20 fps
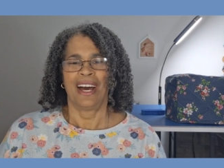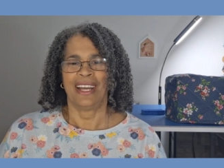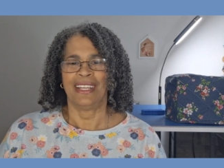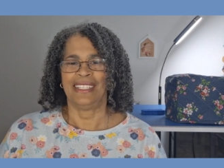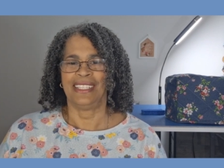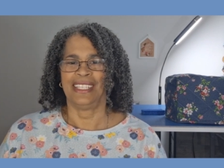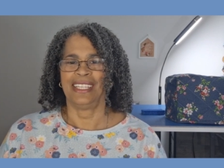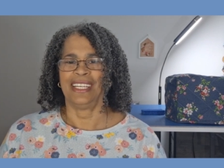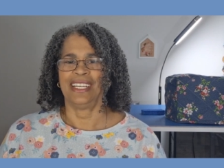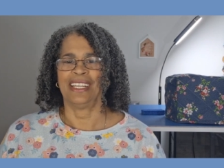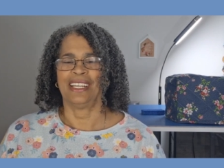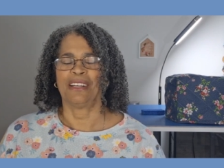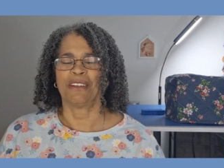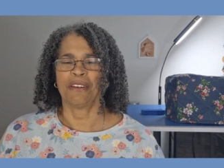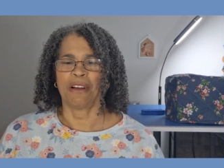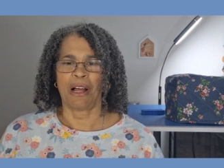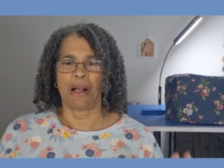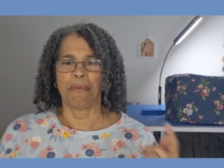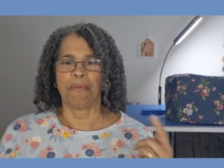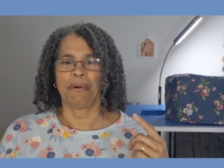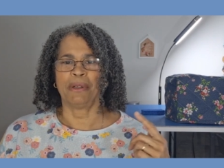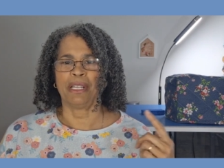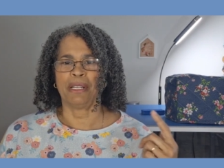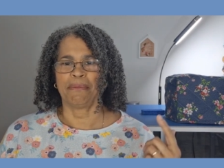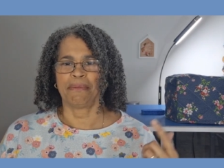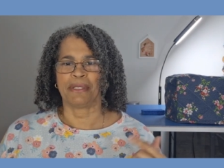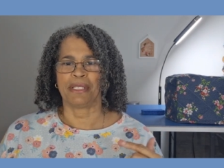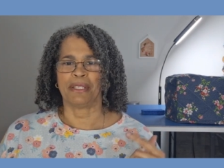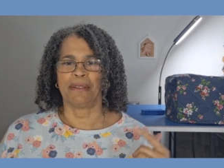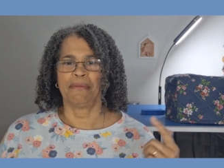I did. I'll, I'll put
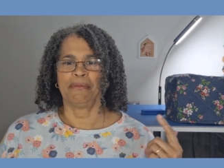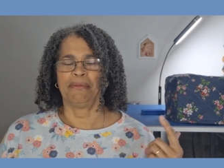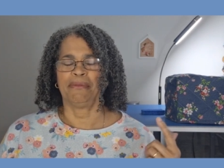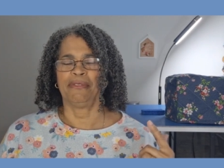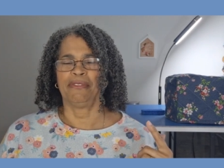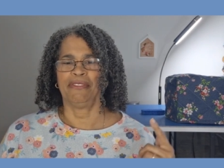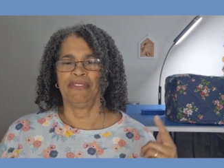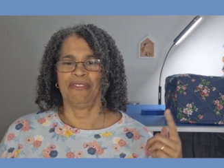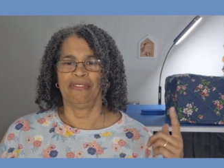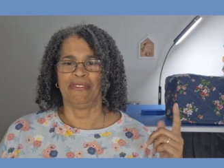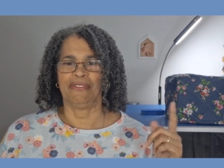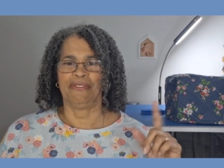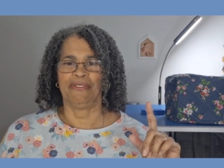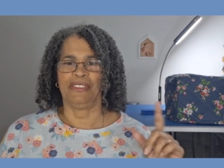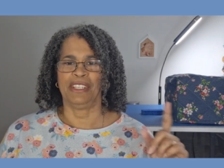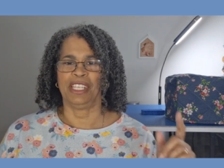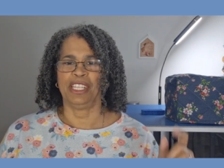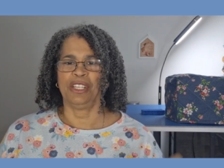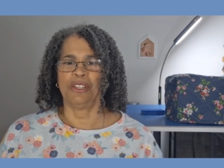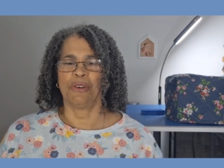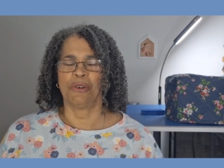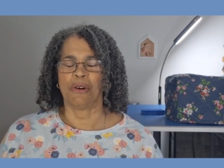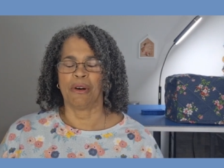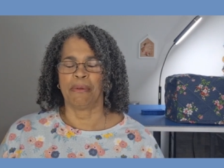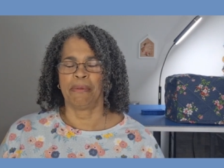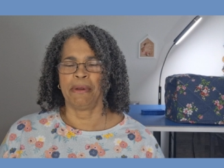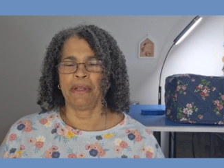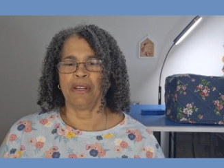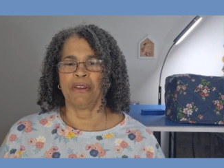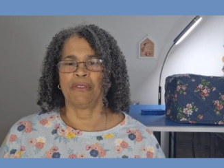up some video
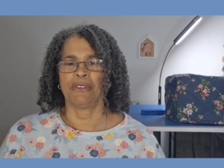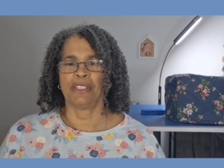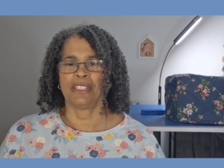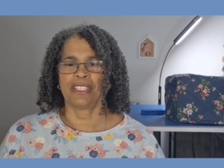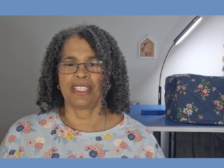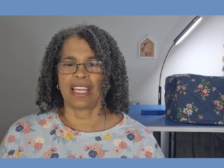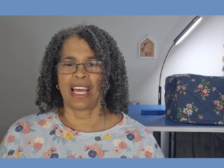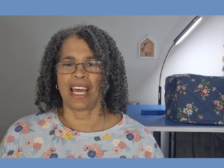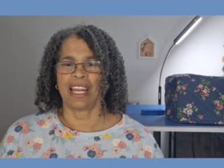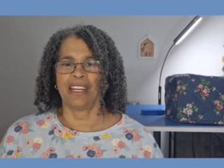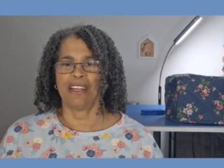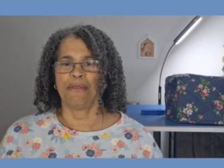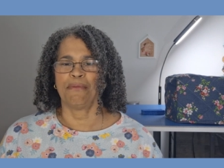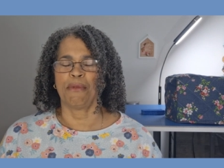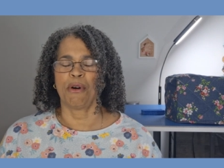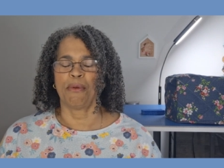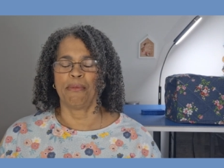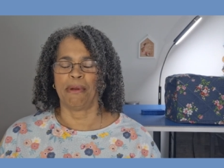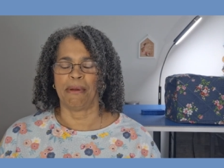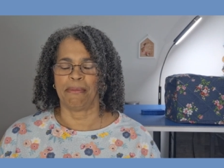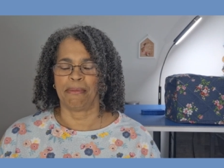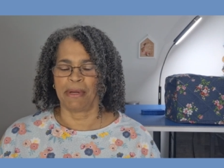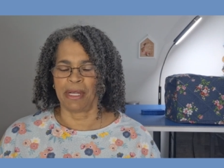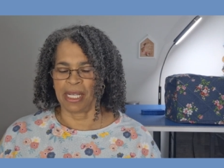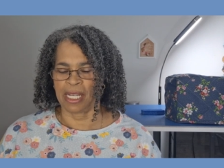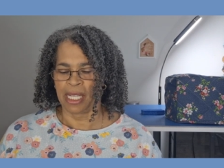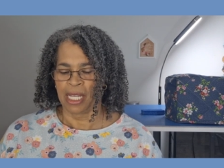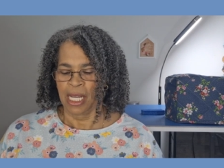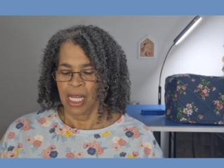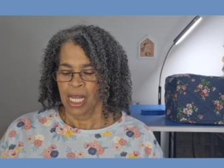up here on the side in a moment,
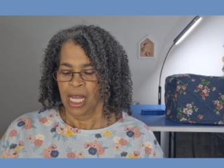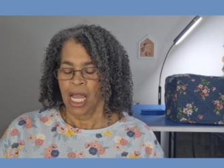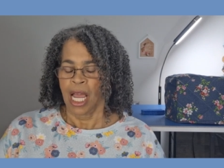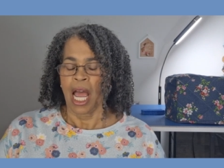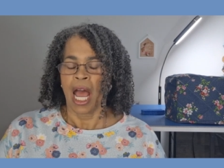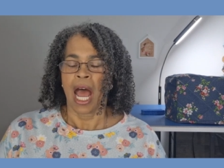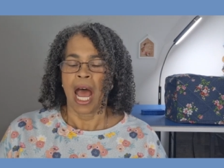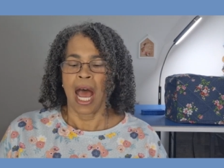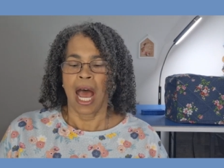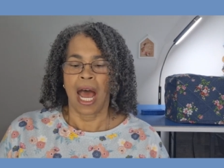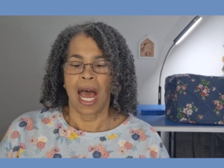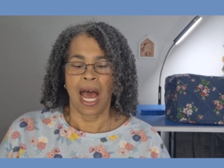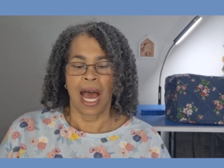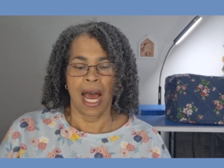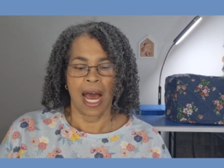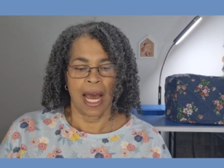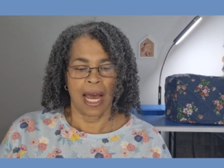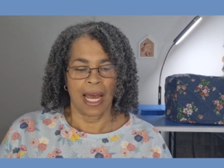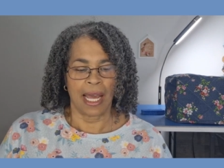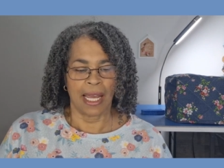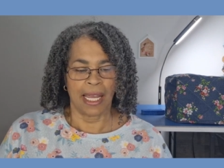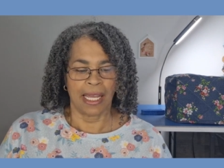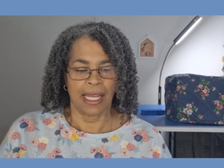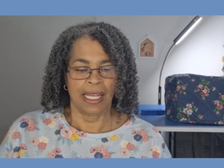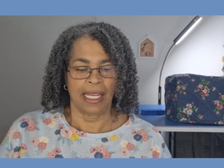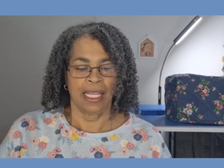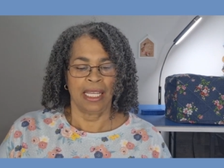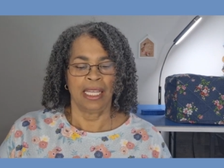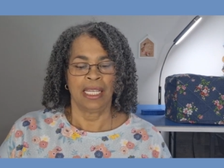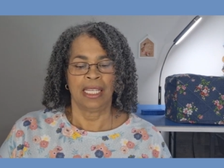but
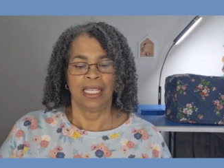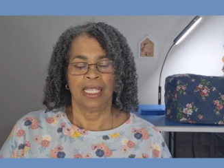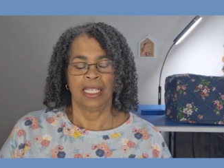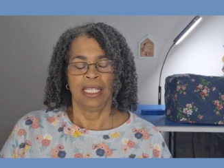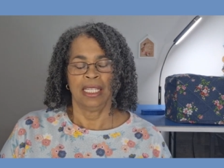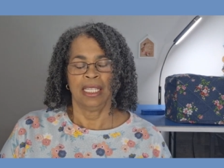I,